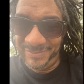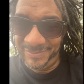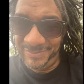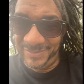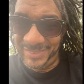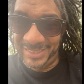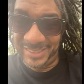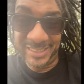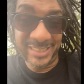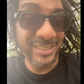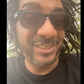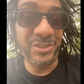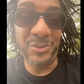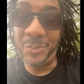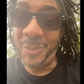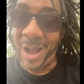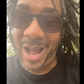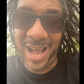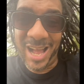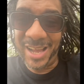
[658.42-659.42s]
Sister
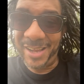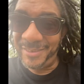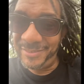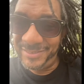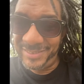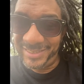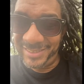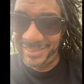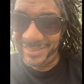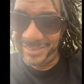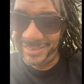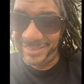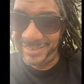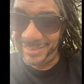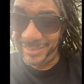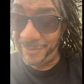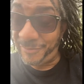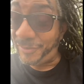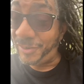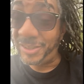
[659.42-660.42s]
wives,
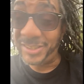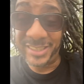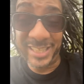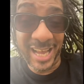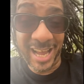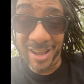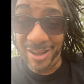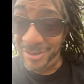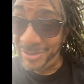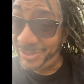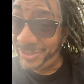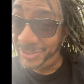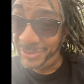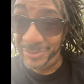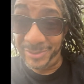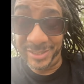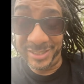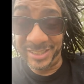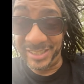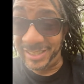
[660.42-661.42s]
in the 1st house, you
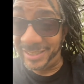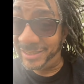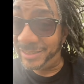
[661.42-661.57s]
were just